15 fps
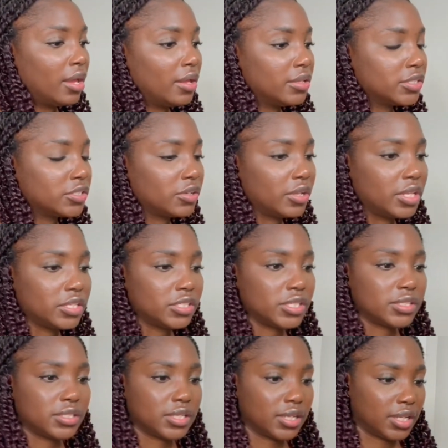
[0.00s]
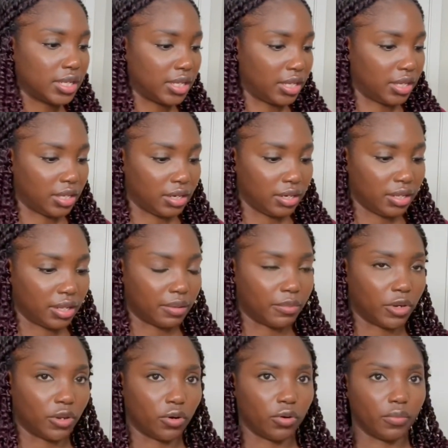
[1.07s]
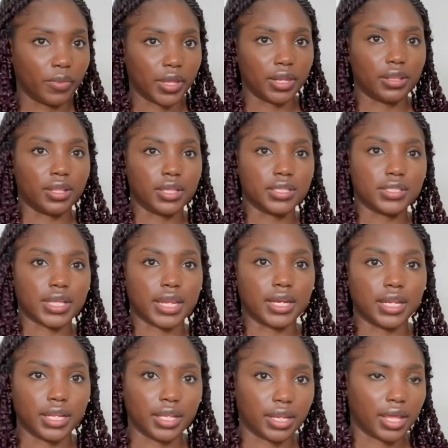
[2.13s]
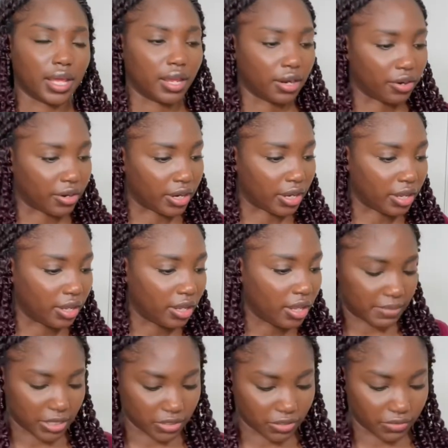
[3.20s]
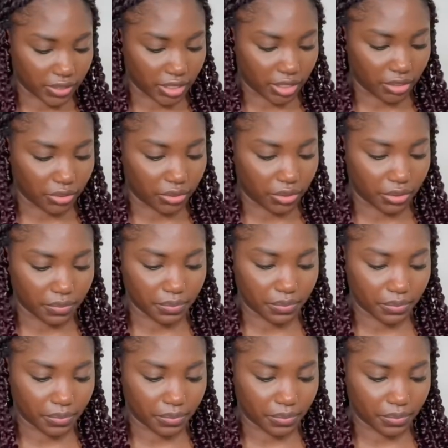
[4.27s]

So this is the clean. I'm gonna open this and clean the area. Smells really good.